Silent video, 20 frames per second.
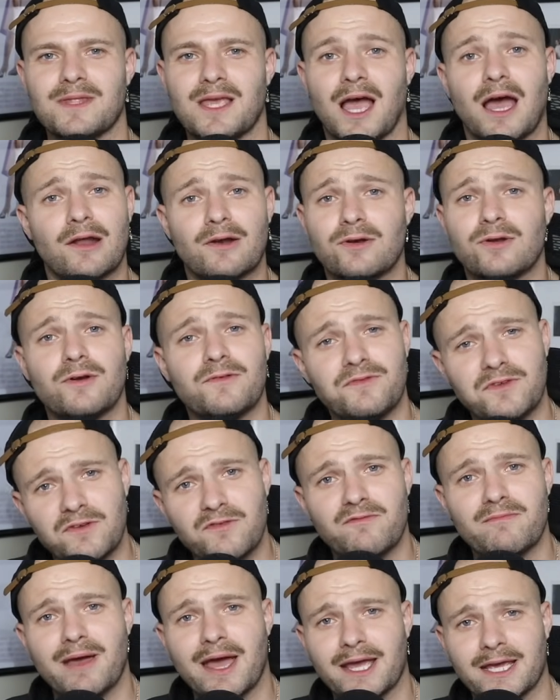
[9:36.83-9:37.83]
I don't know if
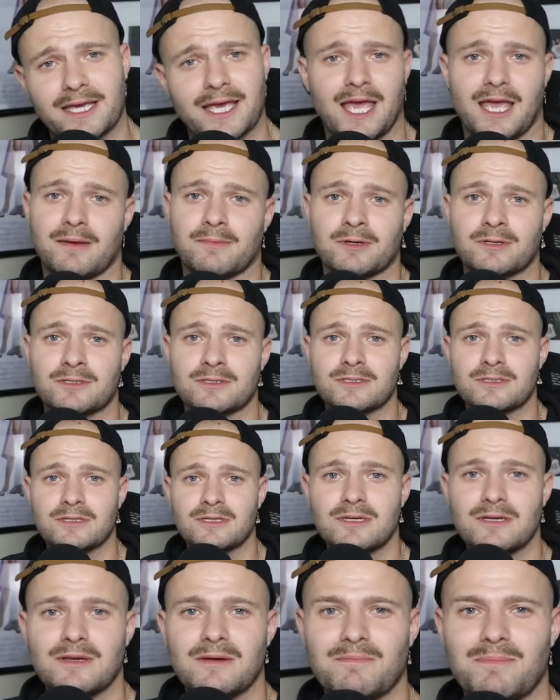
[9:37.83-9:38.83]
you've met gamers,
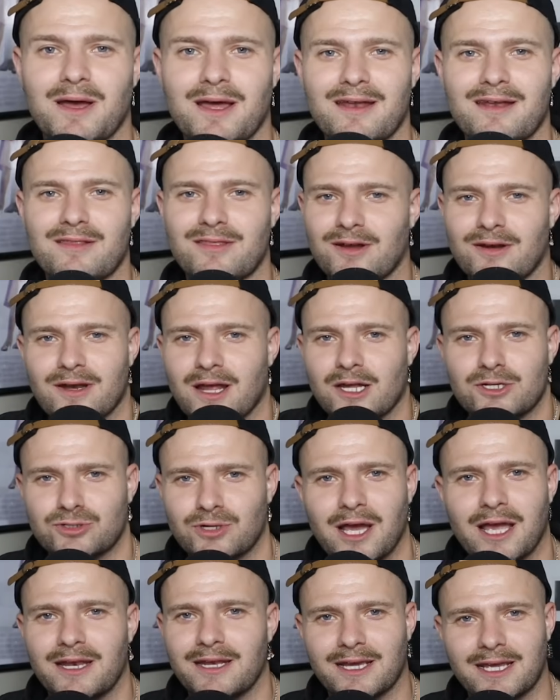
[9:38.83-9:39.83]
but they're not
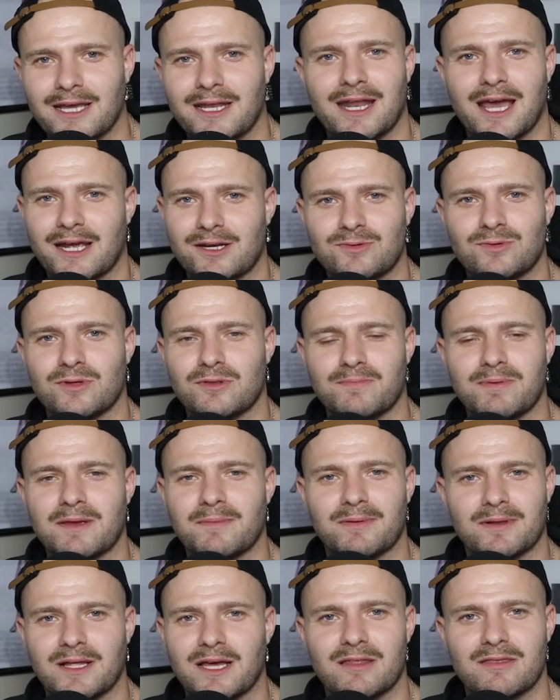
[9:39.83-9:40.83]
trying to connect with
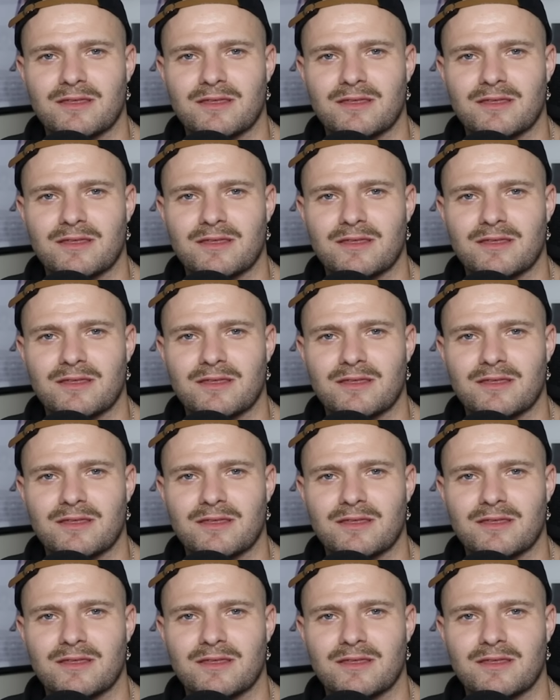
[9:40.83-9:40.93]
people, I